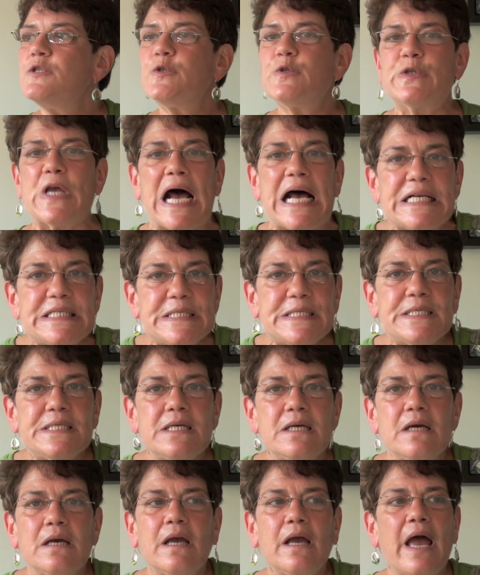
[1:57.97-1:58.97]
Just
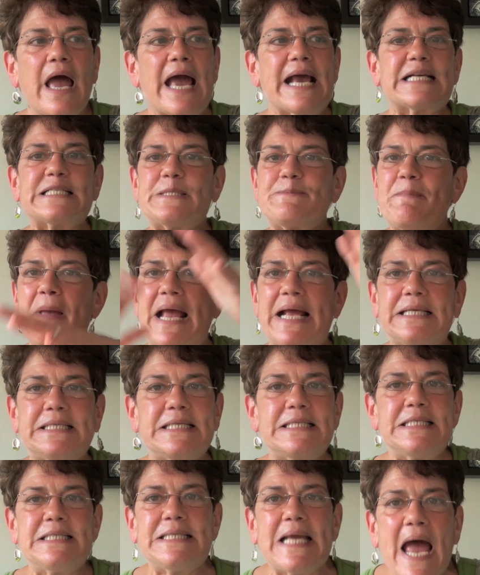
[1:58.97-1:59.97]
expand
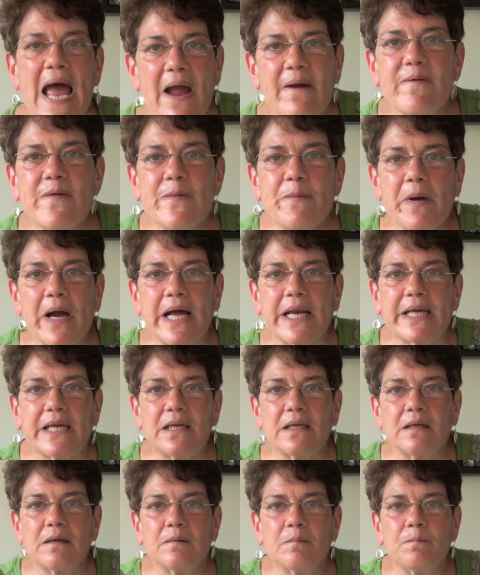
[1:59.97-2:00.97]
it to
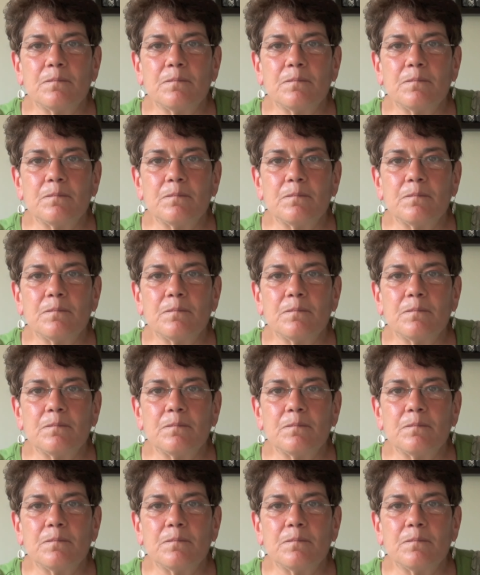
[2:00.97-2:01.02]
everybody.